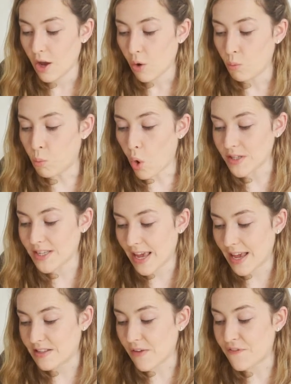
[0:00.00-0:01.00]
What
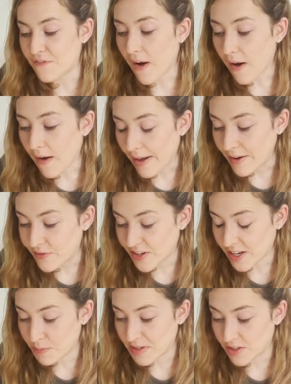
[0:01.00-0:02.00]
is 5
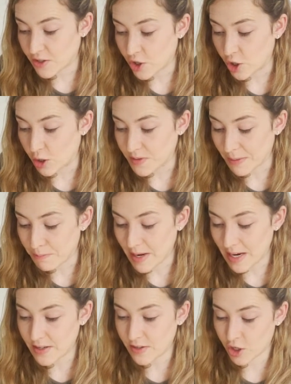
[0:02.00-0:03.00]
decimeters cubed in
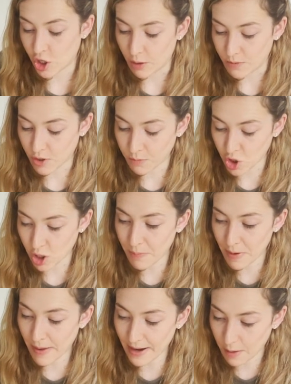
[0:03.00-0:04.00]
meters cubed? So I'm
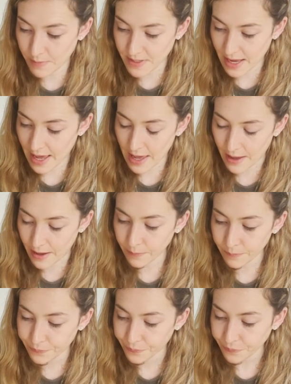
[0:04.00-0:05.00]
jumping back up to here.
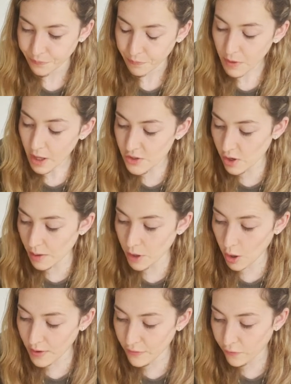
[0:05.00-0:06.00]
So I'm
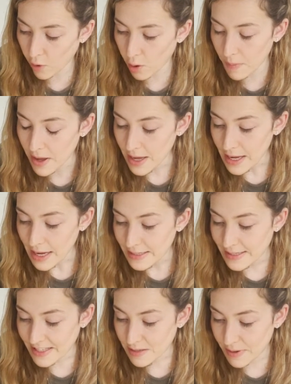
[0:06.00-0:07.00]
going from
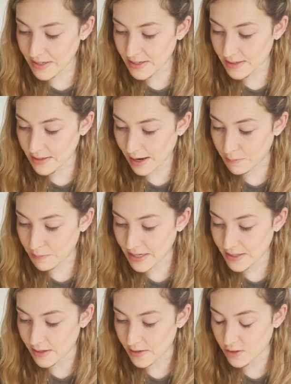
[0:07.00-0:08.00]
decimeters and
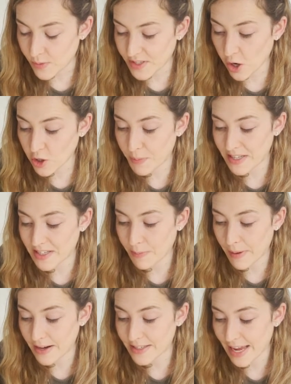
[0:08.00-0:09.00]
meters. So it's going to be to the
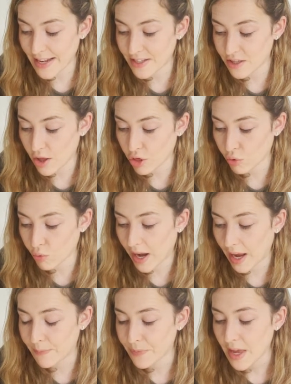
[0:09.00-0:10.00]
power 10 to the
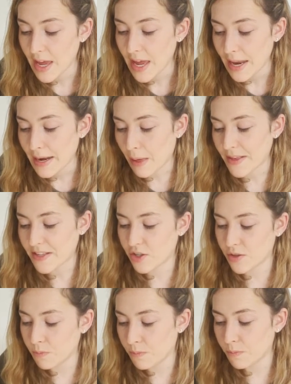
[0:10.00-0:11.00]
3. Now there's
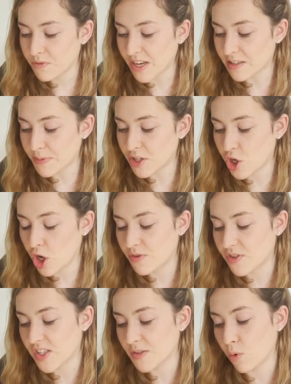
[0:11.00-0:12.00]
decimeters cubed is
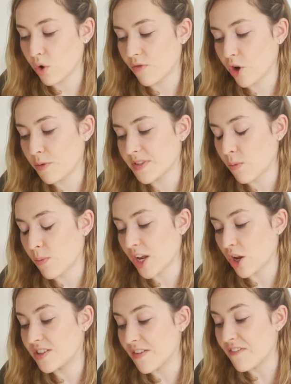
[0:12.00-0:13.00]
a smaller volume, so we're
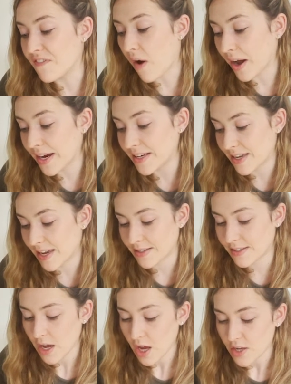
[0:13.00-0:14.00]
going to divide
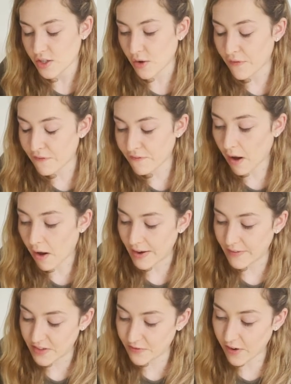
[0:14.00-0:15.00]
it. So
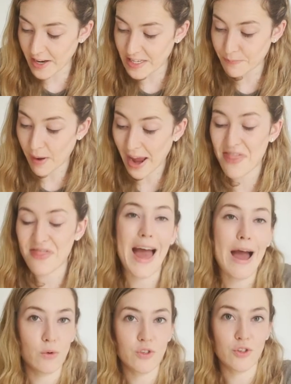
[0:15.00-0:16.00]
5 divided by
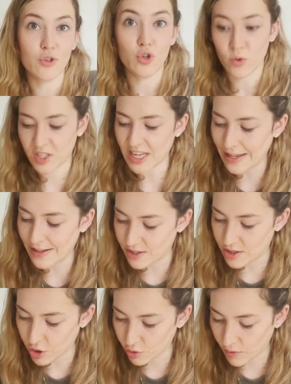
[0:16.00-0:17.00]
1,000 or 10 to
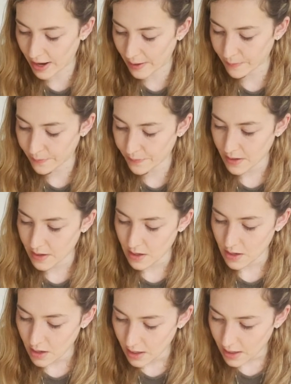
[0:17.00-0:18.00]
the 3.
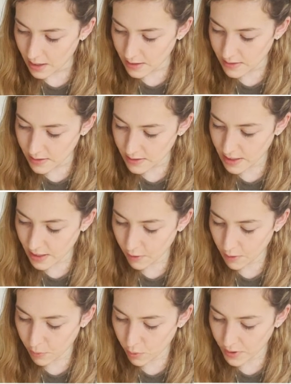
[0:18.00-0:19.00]
is
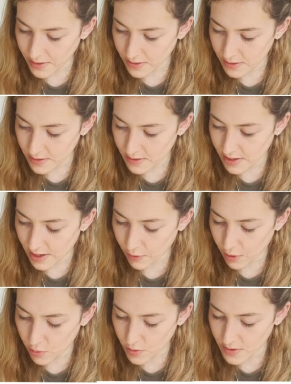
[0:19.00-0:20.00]

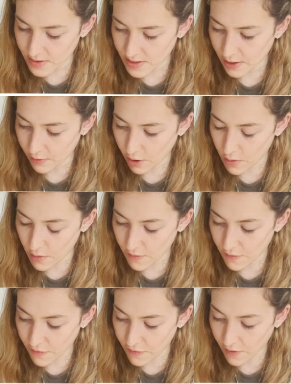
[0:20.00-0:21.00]

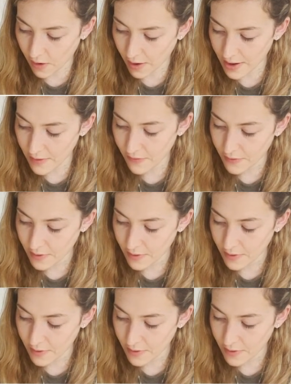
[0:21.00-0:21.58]
0.005